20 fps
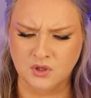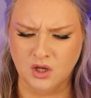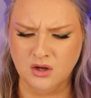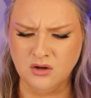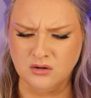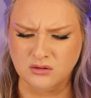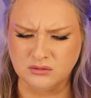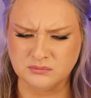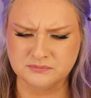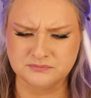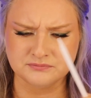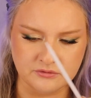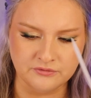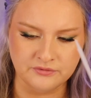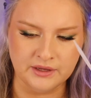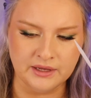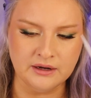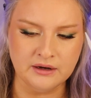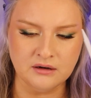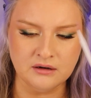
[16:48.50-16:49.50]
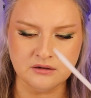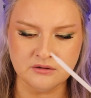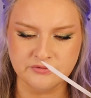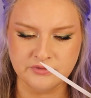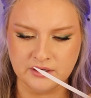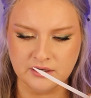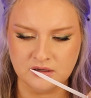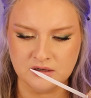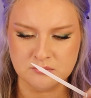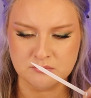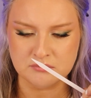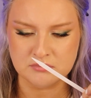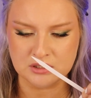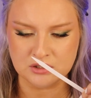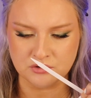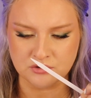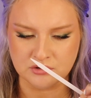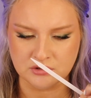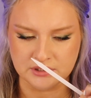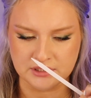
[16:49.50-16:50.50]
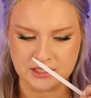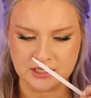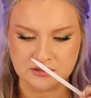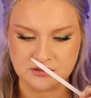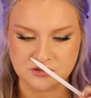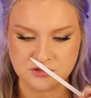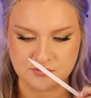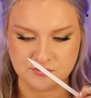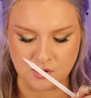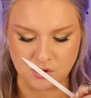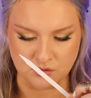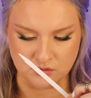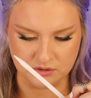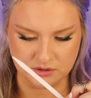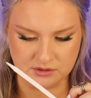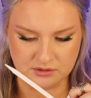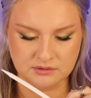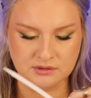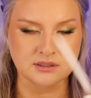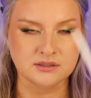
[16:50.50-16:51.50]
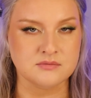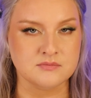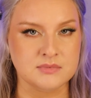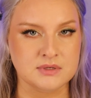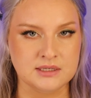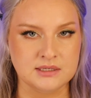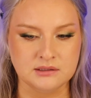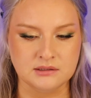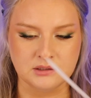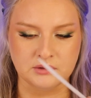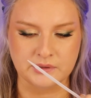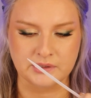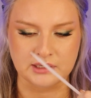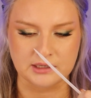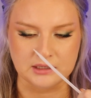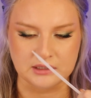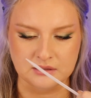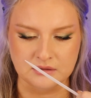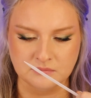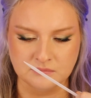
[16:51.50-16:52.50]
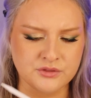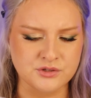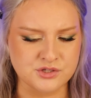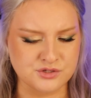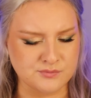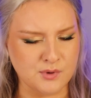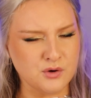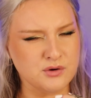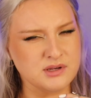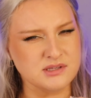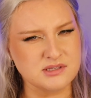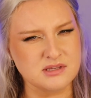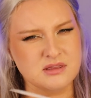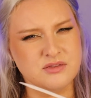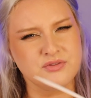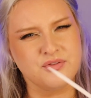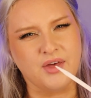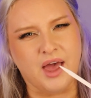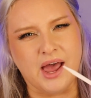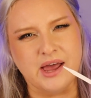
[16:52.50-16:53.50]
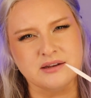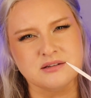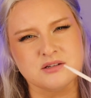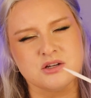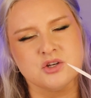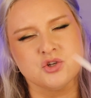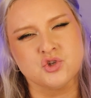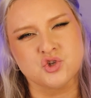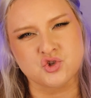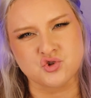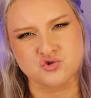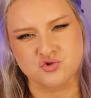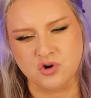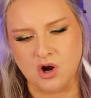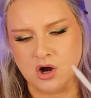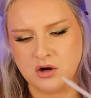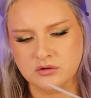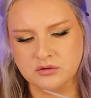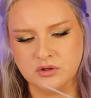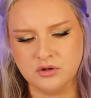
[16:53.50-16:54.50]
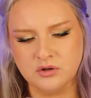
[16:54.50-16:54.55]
Oh, very, very minerally and smoke. That's immediately what I get. The smoke isn't that strong